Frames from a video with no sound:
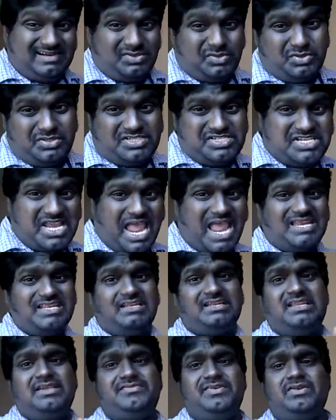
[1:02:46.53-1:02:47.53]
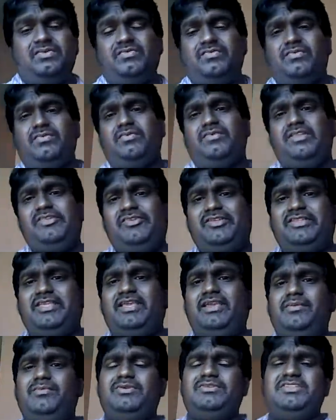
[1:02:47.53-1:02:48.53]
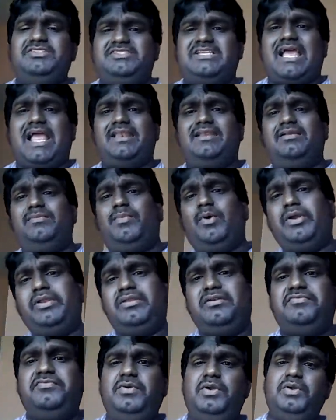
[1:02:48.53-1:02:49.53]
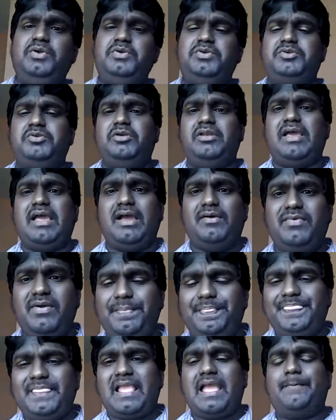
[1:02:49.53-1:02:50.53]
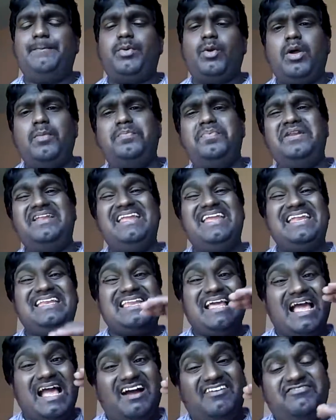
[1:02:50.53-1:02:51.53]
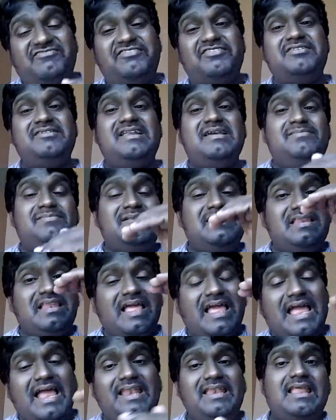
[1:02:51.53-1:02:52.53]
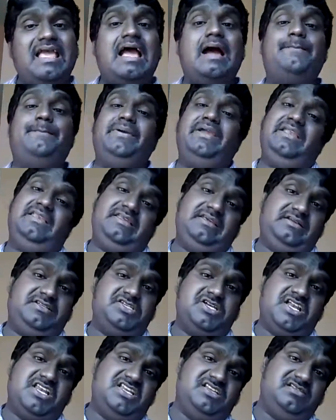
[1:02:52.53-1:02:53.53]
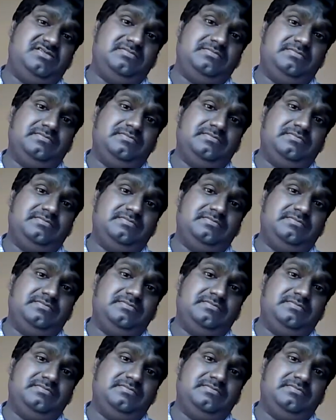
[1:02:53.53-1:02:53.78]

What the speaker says: to the channel level, when you think about the channel point of view, you should have an appropriate, affordable, and appealing channel.